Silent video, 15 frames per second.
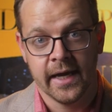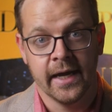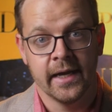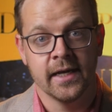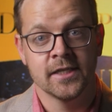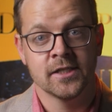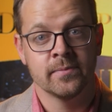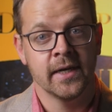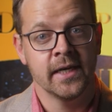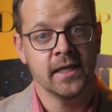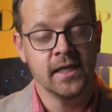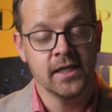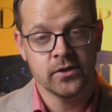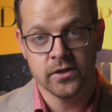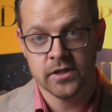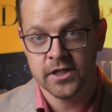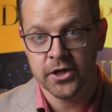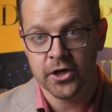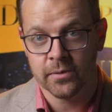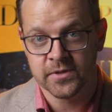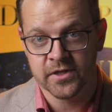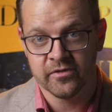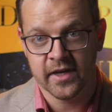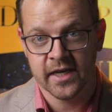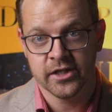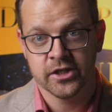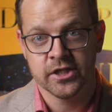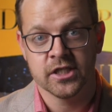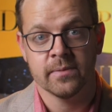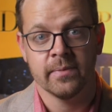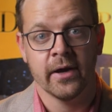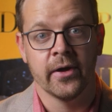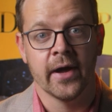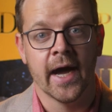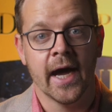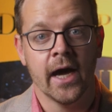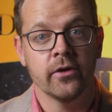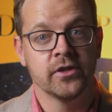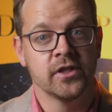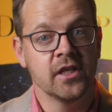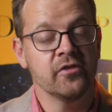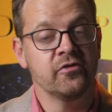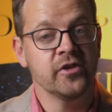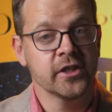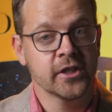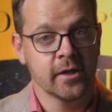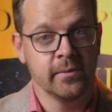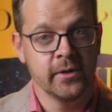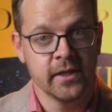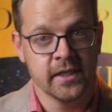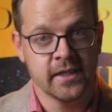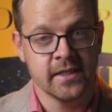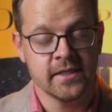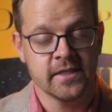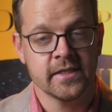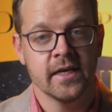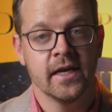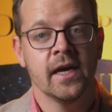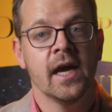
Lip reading: and has made interesting observations about how different communities